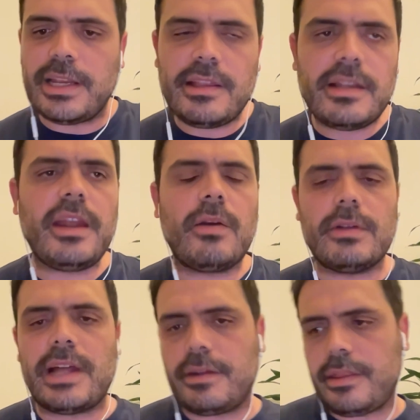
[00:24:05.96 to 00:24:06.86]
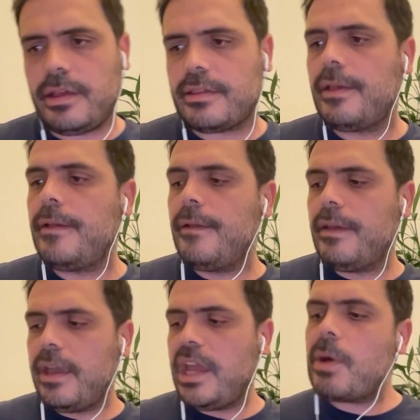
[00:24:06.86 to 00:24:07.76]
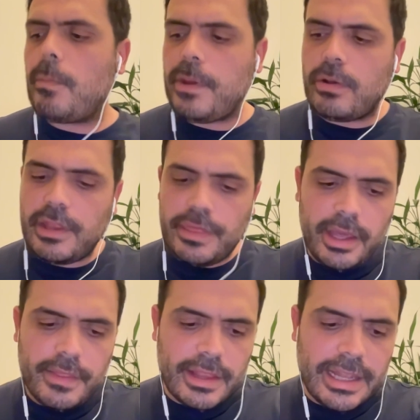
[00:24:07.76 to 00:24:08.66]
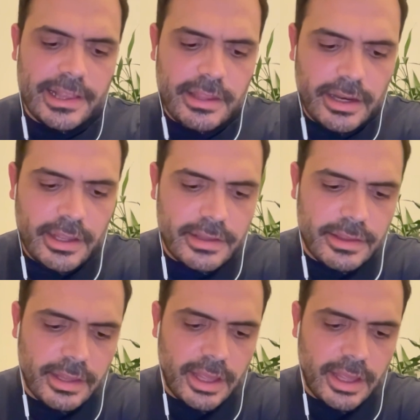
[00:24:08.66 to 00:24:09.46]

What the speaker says: engineering or other things. In my opinion, the thing that Ledger is